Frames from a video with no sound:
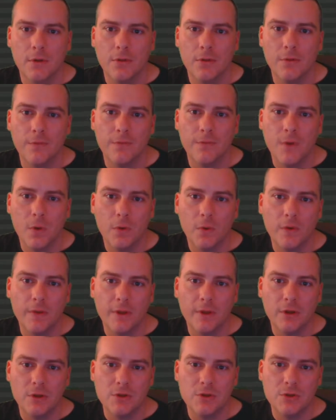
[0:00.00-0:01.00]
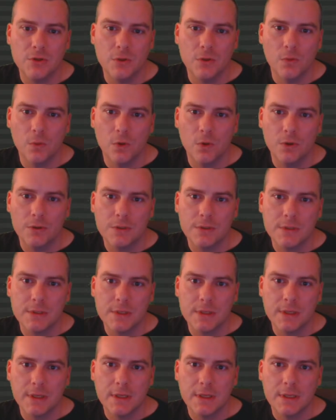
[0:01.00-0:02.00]
The folder that you do want
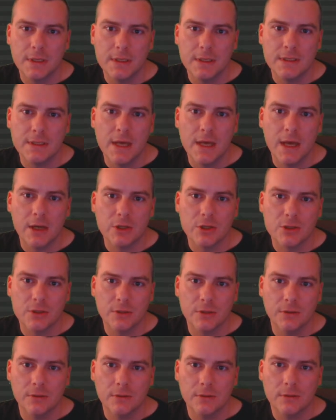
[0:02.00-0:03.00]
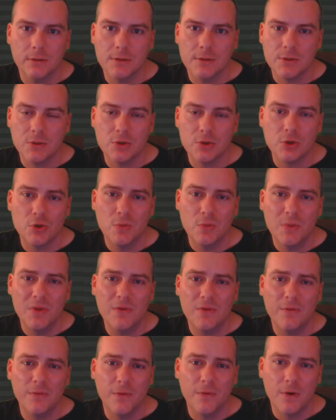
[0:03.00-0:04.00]
is Action, so it should be
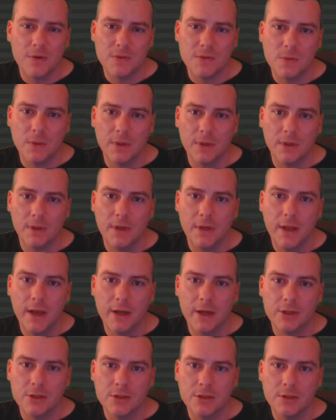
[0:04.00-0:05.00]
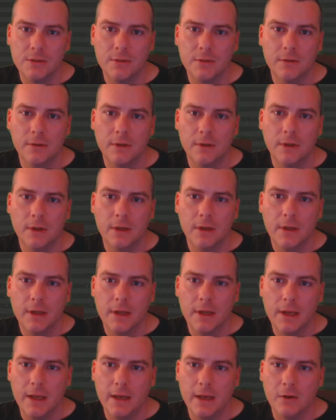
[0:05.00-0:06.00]
the first one, Action,
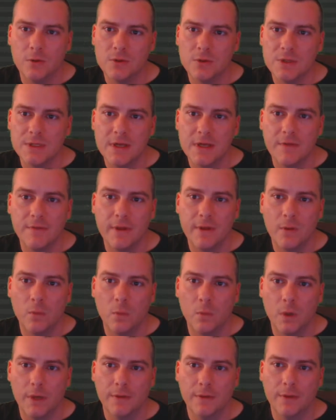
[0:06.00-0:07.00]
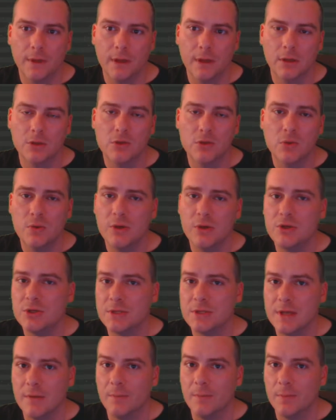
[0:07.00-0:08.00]
and it'll just have that one there.
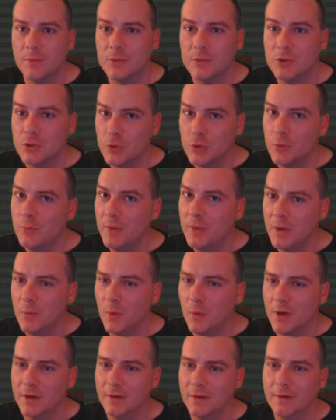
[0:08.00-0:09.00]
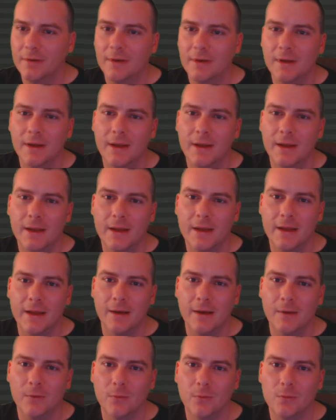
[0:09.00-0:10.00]
Should be one,
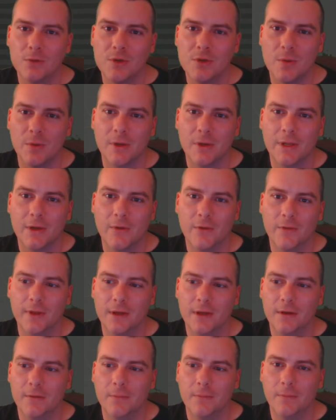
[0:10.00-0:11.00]
and double click on that.